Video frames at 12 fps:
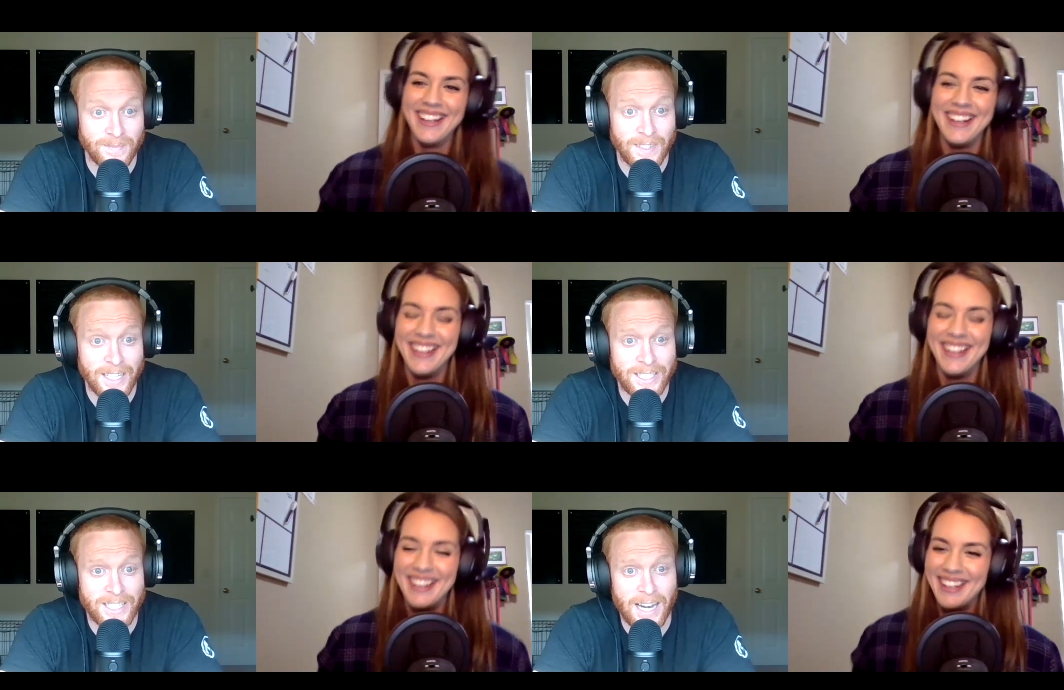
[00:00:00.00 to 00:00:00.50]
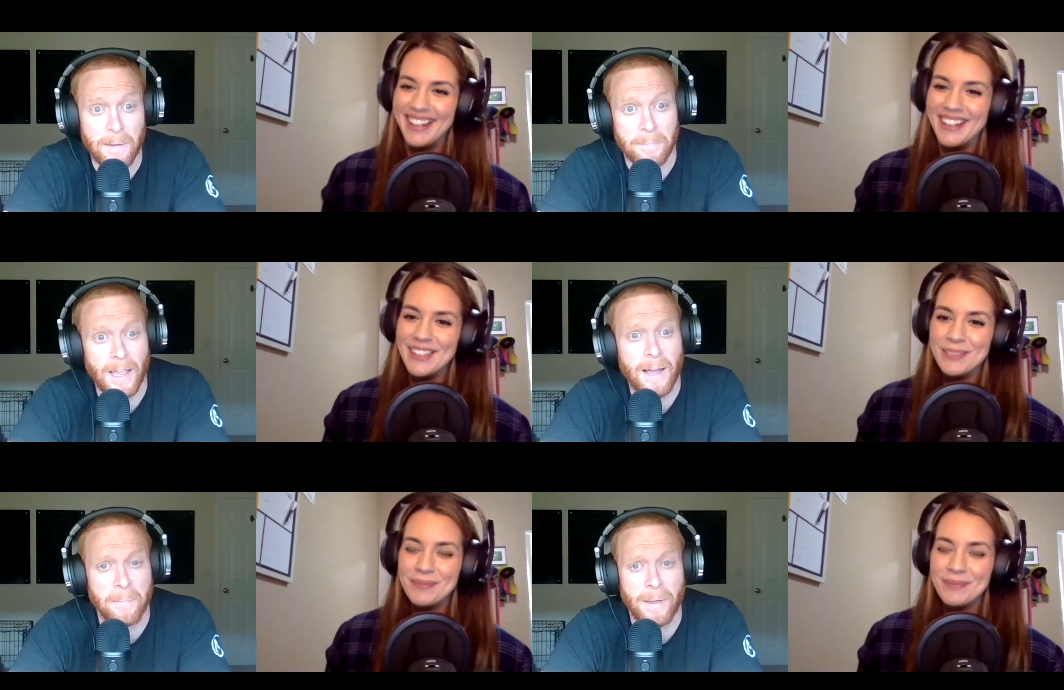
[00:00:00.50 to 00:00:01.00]
Speaker 1: nice job.
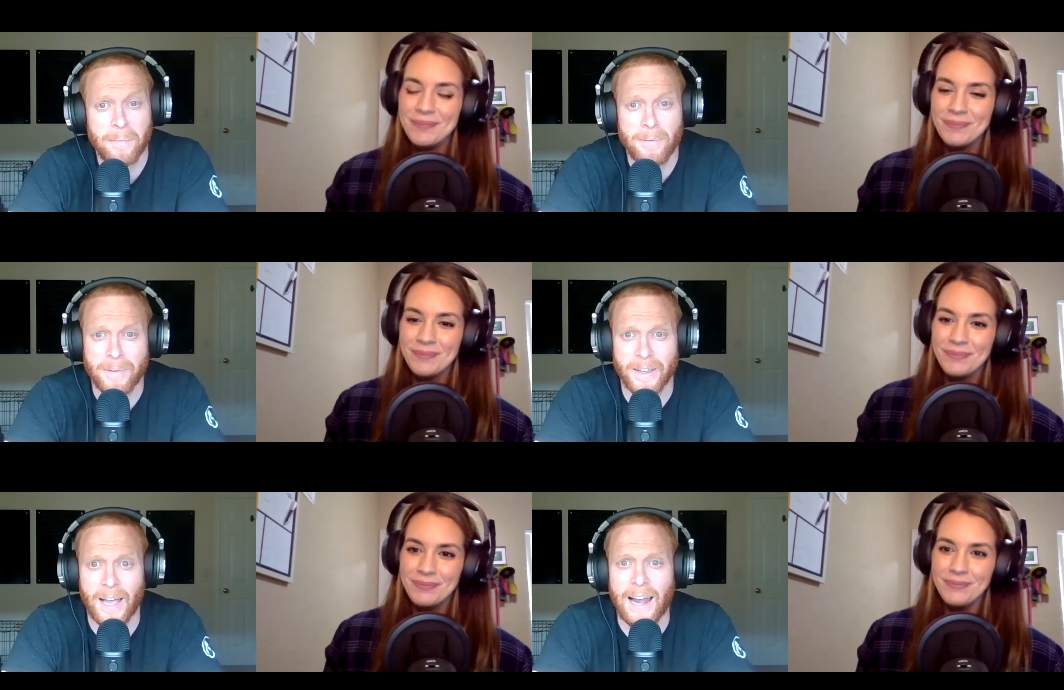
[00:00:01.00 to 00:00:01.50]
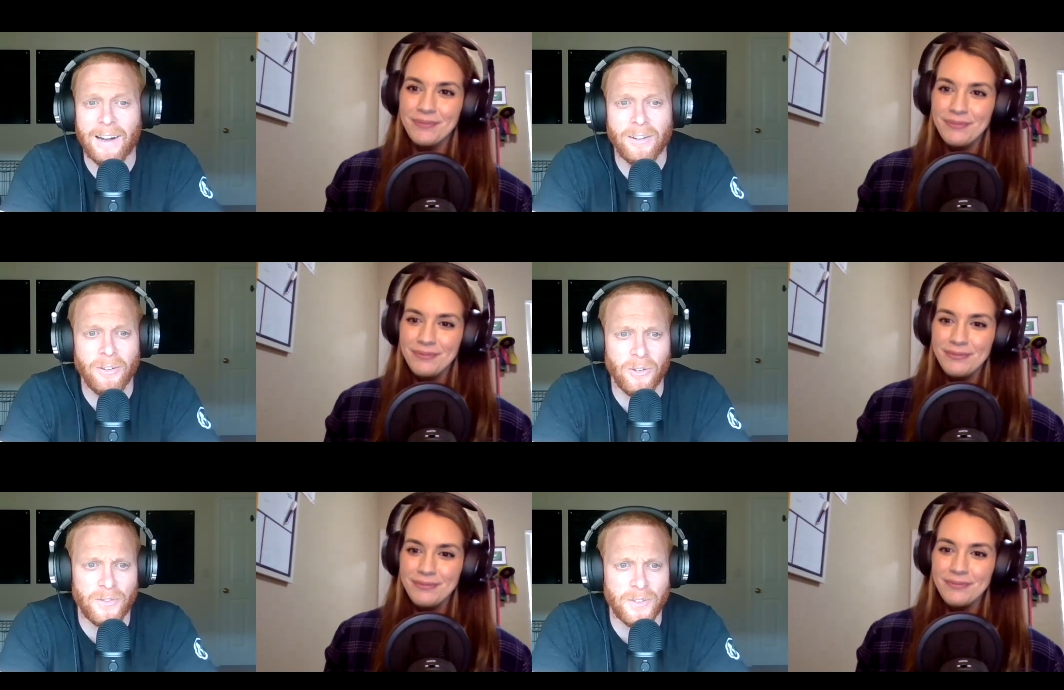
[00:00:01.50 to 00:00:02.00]
Yeah, maybe we. I don't
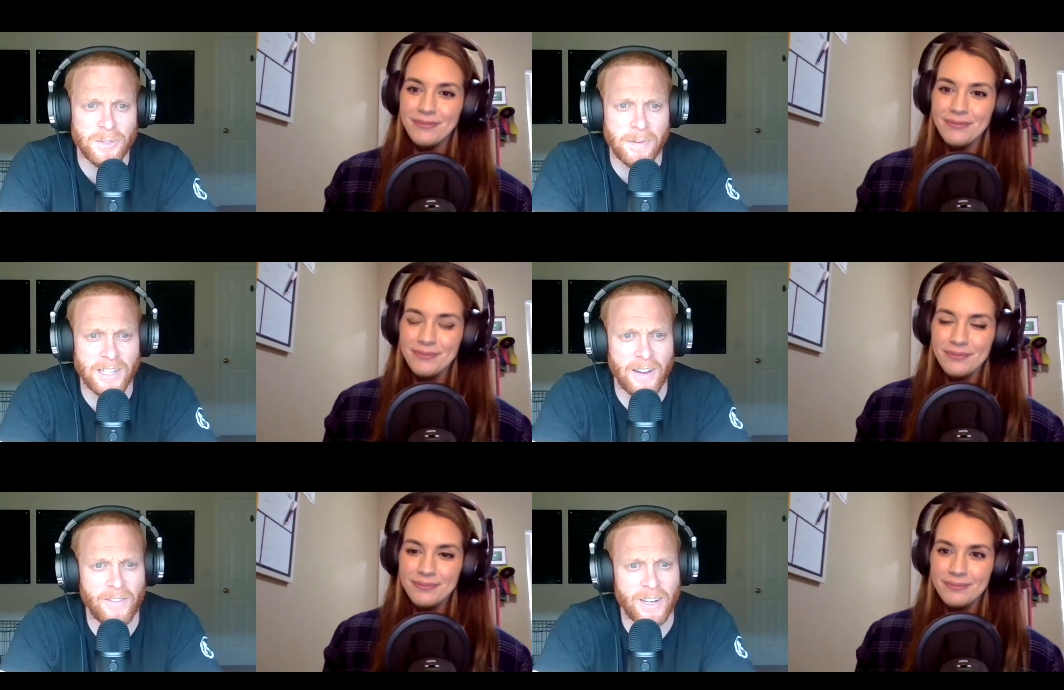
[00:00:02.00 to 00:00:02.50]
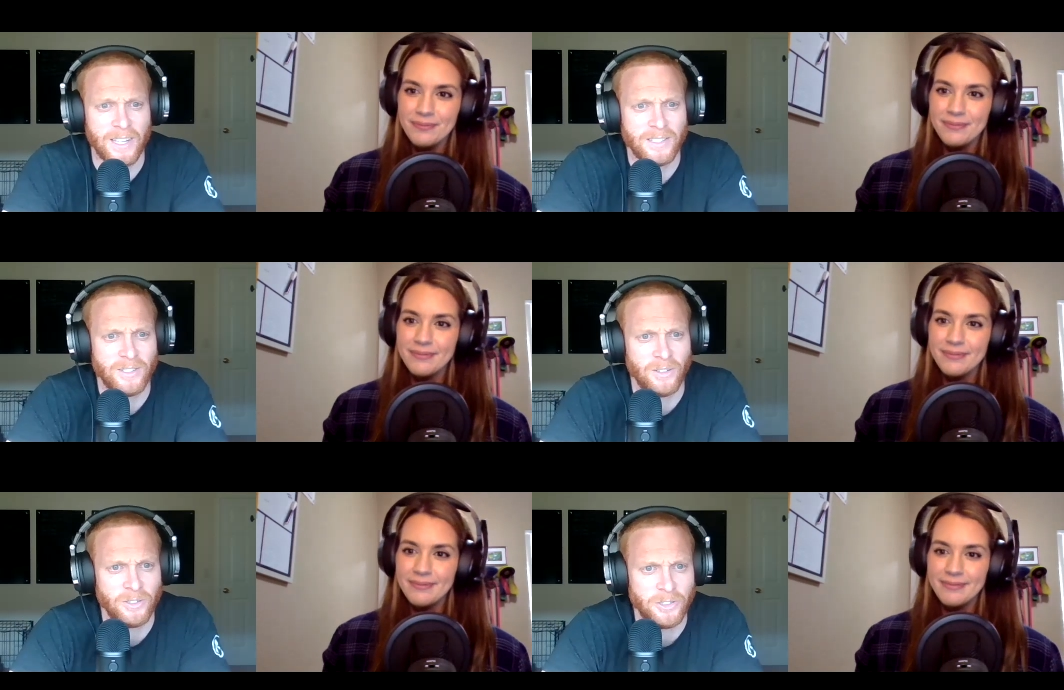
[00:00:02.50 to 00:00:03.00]
know if there's much
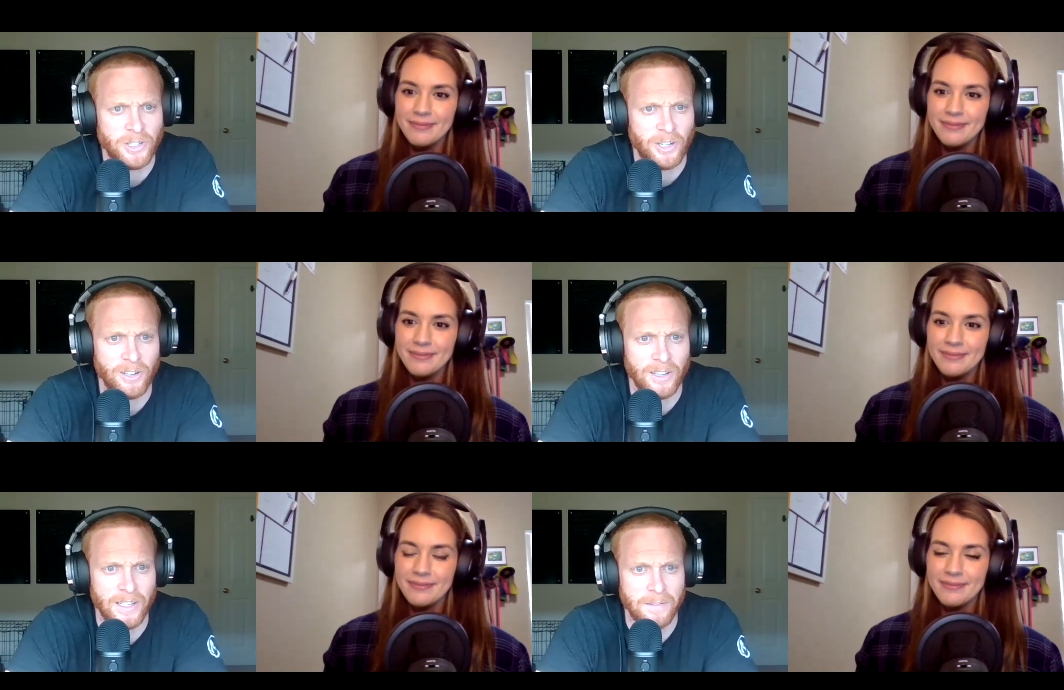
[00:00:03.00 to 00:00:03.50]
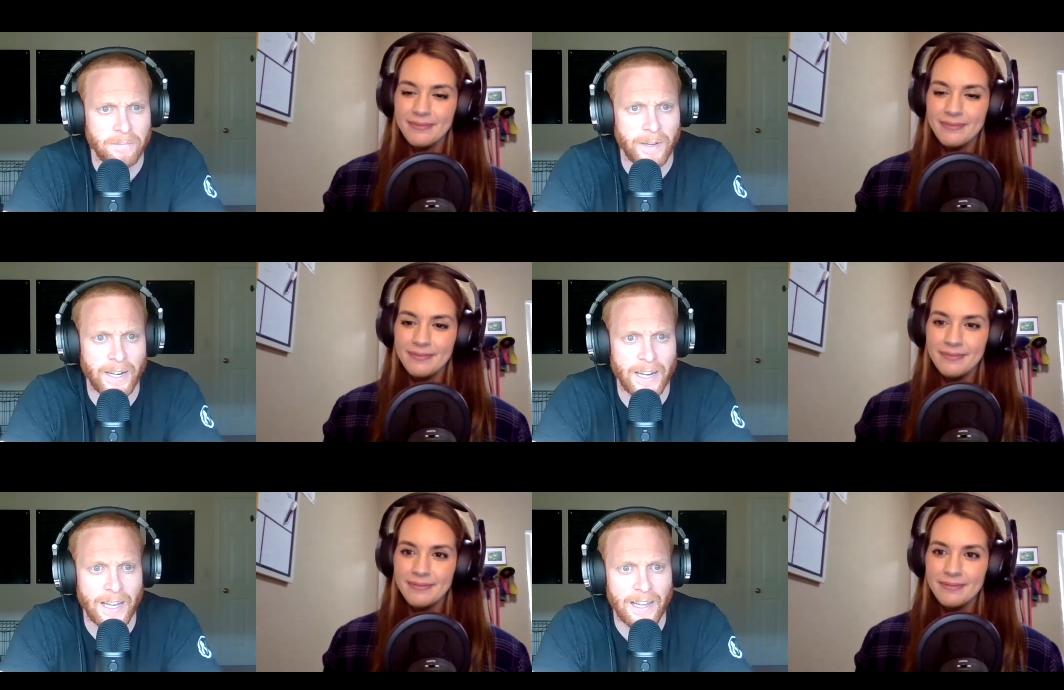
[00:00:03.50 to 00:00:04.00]
evidence on journaling,
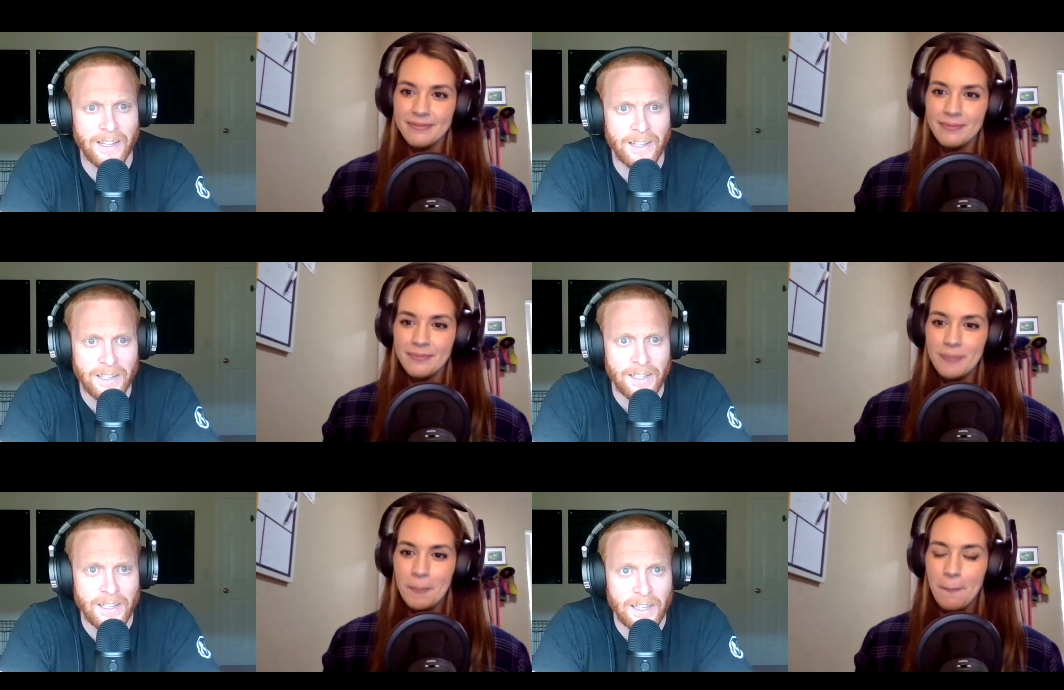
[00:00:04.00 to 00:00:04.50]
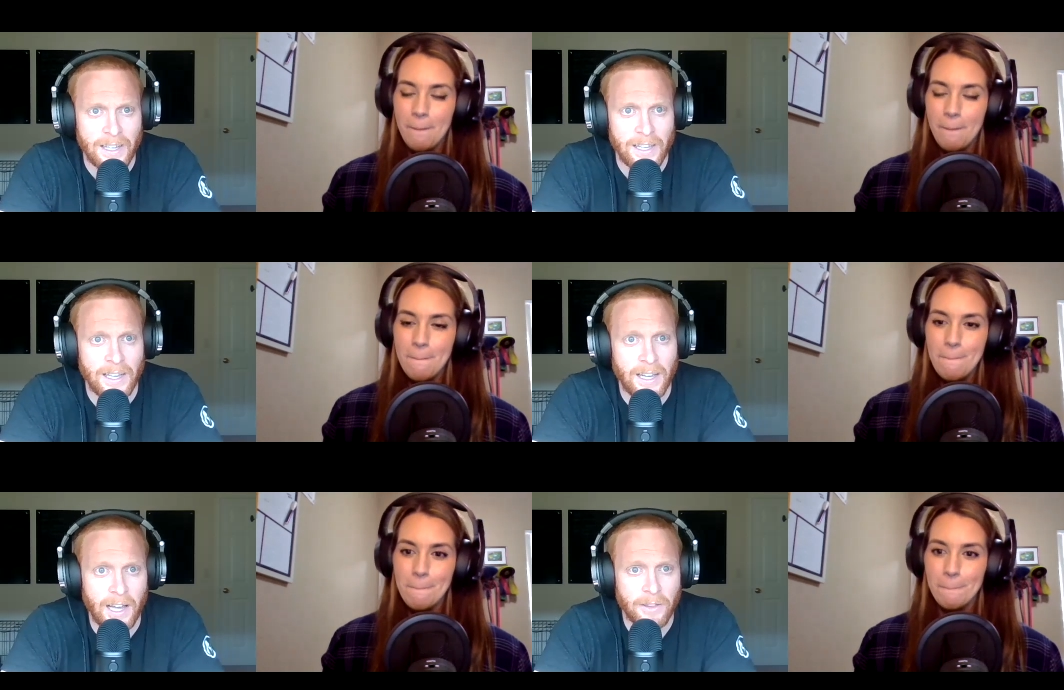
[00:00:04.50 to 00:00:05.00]
but uh,
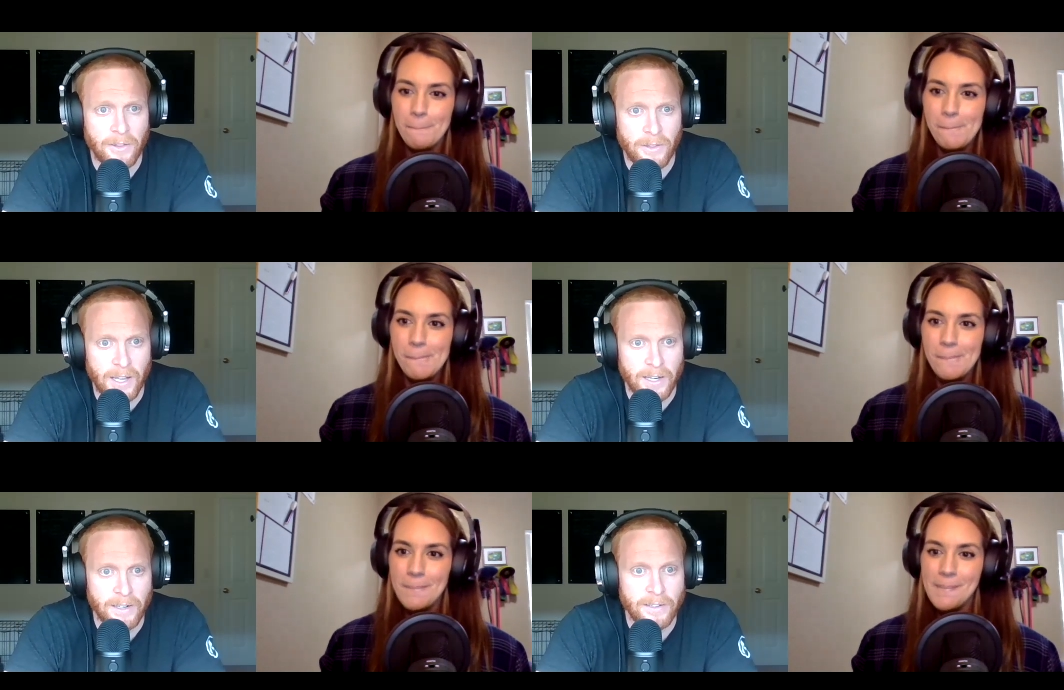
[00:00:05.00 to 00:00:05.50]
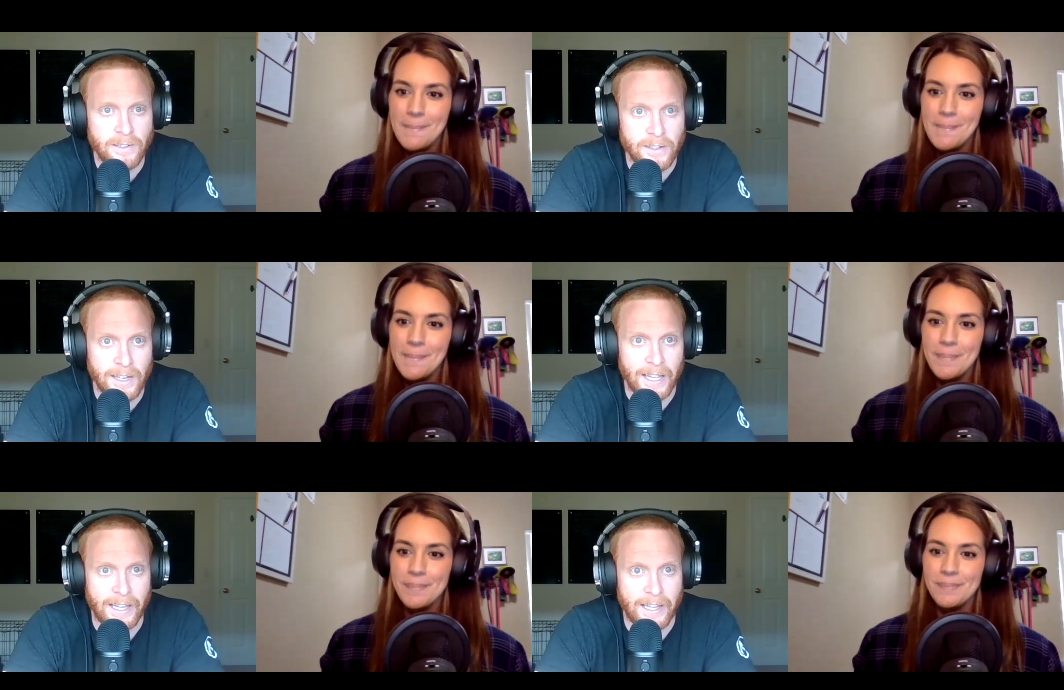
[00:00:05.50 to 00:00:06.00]
other than
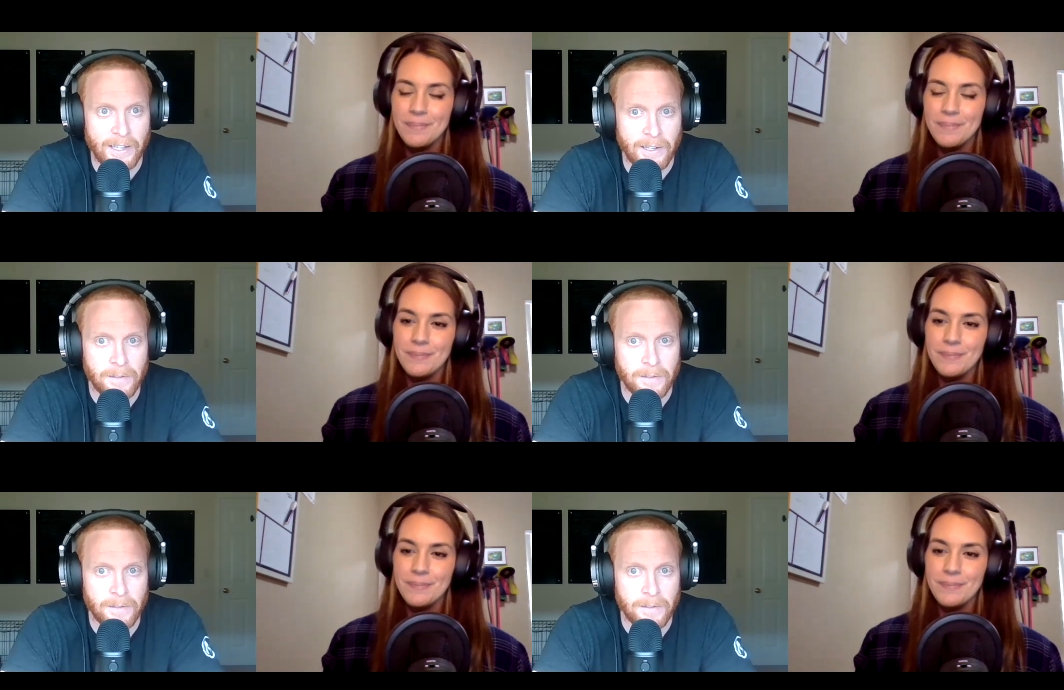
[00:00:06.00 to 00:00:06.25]
like